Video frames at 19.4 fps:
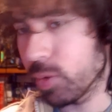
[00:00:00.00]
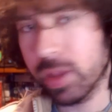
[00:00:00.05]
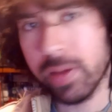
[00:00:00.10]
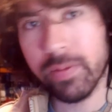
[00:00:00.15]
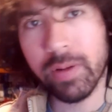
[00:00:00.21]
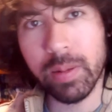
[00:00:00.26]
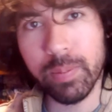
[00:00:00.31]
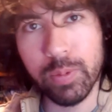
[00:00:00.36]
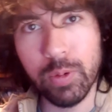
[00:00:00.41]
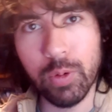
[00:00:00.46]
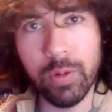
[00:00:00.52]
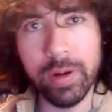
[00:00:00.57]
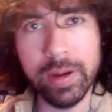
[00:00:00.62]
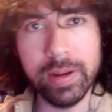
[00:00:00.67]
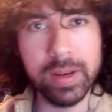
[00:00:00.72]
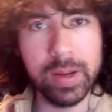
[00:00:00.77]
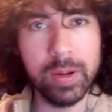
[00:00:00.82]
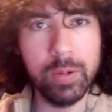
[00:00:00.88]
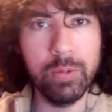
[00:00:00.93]
there was never a
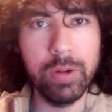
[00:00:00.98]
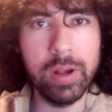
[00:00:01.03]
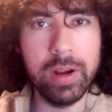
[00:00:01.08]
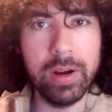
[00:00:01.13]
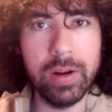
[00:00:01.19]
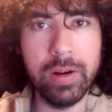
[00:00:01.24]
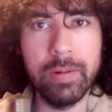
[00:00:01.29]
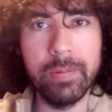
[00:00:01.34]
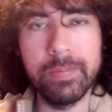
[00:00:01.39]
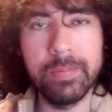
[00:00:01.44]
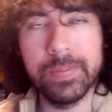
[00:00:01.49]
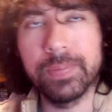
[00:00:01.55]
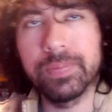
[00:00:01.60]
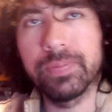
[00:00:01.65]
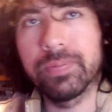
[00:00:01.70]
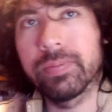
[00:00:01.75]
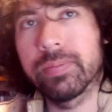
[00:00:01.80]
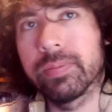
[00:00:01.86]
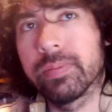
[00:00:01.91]
point where
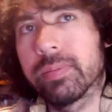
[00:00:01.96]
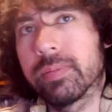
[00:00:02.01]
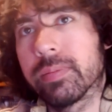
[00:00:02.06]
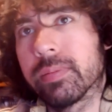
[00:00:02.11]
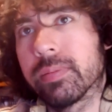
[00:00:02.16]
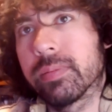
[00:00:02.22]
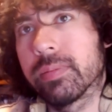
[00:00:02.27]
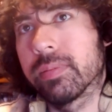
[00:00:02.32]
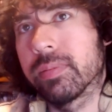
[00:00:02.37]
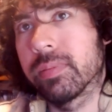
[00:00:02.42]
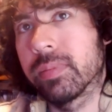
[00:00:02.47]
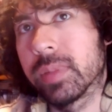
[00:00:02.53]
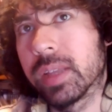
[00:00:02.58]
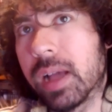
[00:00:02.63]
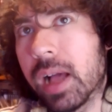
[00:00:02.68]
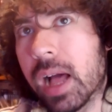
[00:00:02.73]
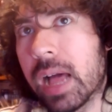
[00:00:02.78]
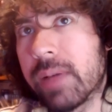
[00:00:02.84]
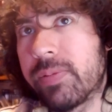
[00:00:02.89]

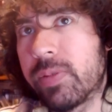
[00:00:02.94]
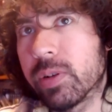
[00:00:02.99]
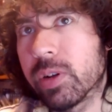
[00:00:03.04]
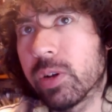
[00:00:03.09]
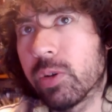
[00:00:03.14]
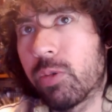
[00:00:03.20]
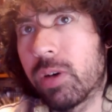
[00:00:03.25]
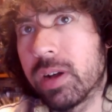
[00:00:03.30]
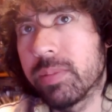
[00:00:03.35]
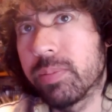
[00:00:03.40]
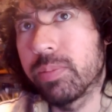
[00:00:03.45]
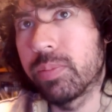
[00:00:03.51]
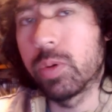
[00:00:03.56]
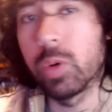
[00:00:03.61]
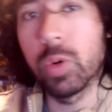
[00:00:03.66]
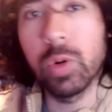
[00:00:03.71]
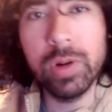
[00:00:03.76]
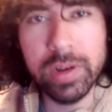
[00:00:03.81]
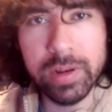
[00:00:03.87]
I felt
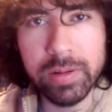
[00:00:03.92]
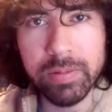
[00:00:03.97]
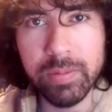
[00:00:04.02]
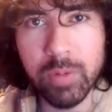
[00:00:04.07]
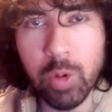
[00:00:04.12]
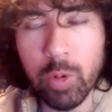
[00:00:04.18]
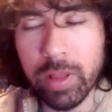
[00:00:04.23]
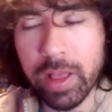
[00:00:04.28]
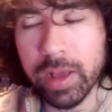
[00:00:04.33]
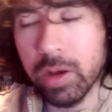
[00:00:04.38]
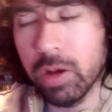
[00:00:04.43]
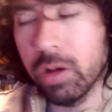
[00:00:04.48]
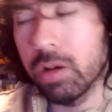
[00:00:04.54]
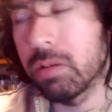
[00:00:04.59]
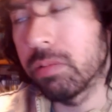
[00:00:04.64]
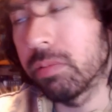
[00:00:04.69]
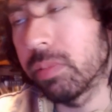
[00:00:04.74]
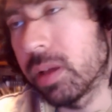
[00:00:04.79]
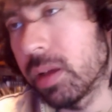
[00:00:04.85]
quite bored or like
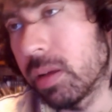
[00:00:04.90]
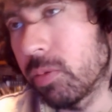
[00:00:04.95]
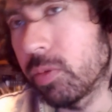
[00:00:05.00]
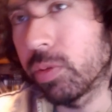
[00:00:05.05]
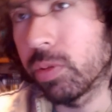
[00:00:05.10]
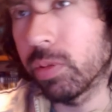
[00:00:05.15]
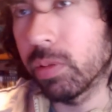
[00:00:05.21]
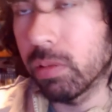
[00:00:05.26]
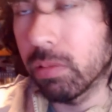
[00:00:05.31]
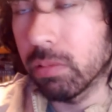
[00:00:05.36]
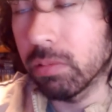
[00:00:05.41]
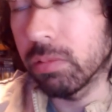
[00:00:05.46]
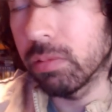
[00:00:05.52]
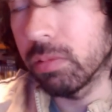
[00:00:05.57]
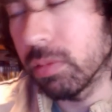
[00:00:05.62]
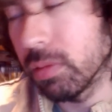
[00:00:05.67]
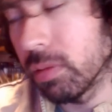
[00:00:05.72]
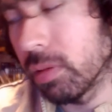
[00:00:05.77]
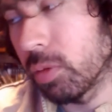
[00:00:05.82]
oh man let's get,
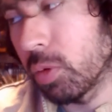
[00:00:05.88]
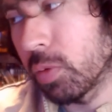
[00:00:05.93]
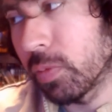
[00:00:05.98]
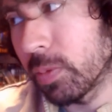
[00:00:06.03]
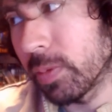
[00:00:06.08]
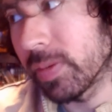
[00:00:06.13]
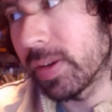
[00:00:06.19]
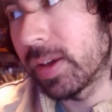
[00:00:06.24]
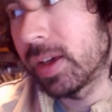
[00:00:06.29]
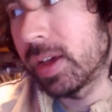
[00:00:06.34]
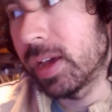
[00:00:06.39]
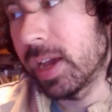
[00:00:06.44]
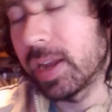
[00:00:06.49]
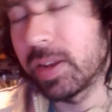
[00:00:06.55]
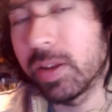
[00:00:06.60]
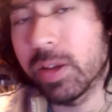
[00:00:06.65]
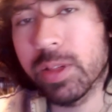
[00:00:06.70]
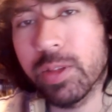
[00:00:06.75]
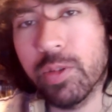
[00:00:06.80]
let get over with.
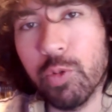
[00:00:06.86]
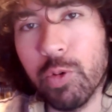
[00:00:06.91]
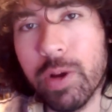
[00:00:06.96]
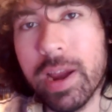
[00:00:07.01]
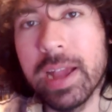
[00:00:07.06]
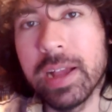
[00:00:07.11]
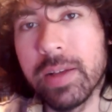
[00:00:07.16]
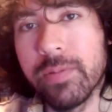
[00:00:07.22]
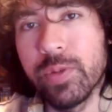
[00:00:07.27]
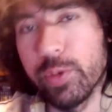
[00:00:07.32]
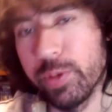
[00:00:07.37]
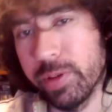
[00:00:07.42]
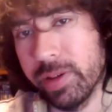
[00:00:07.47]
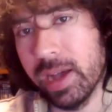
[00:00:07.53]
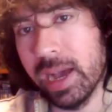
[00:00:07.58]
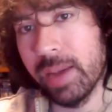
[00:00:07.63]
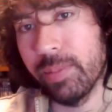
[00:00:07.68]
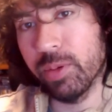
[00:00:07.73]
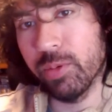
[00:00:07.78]
It does drag a few
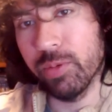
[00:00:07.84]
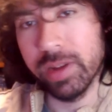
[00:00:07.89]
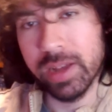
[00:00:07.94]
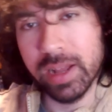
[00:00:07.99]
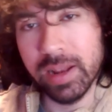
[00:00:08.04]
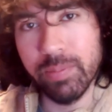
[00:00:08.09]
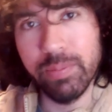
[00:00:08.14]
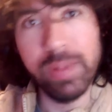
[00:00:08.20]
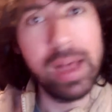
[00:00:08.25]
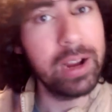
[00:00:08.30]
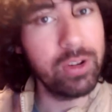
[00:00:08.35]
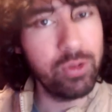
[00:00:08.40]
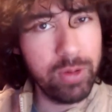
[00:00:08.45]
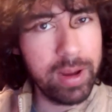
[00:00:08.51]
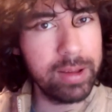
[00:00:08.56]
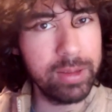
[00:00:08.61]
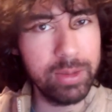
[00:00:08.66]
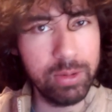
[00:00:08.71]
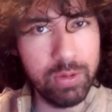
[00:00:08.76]
times where it kind of
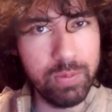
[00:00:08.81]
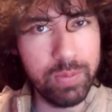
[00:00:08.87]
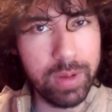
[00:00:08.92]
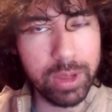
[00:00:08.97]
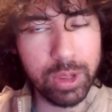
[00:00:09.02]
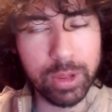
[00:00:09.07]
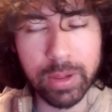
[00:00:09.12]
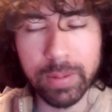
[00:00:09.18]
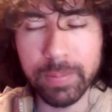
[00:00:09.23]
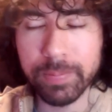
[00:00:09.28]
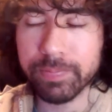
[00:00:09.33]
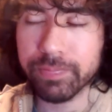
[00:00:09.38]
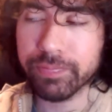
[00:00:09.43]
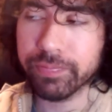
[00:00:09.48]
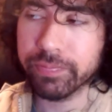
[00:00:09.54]
backtracks too much.